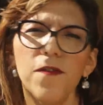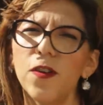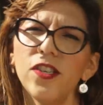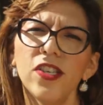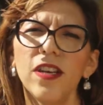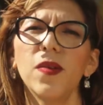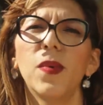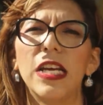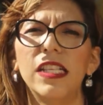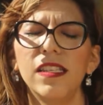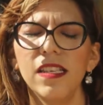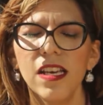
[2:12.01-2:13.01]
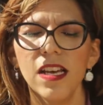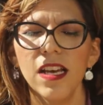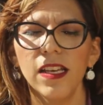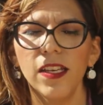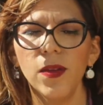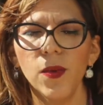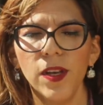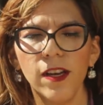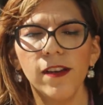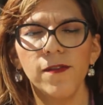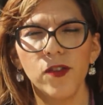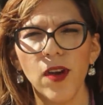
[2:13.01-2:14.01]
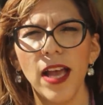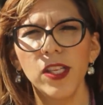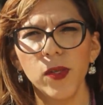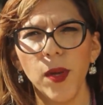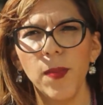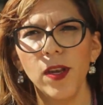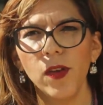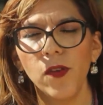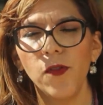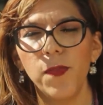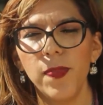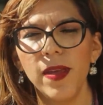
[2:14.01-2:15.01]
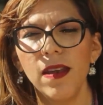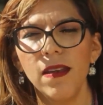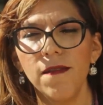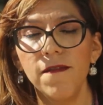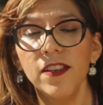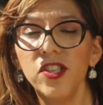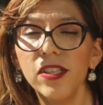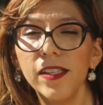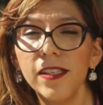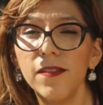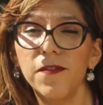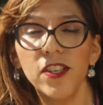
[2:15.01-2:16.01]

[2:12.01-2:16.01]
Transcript: of the fortunate ones. You hear of trans women who've been visually,